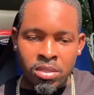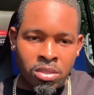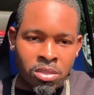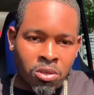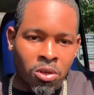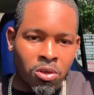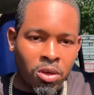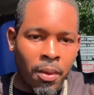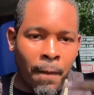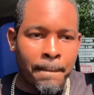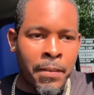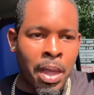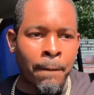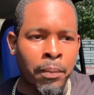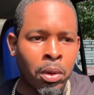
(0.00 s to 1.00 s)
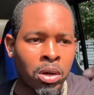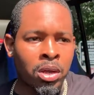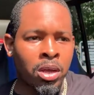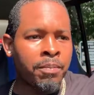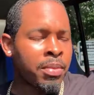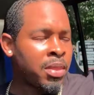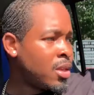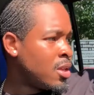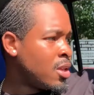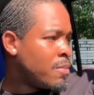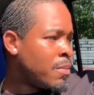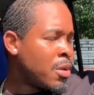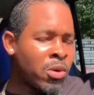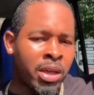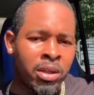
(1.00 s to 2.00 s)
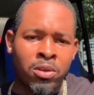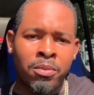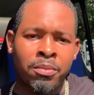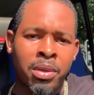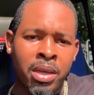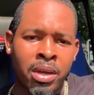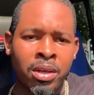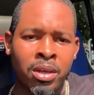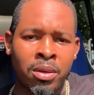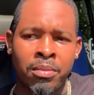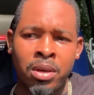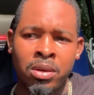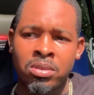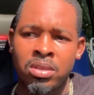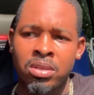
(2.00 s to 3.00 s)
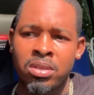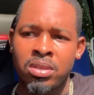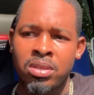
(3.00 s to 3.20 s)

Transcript: So, me pull up. Me waiting on B to come out.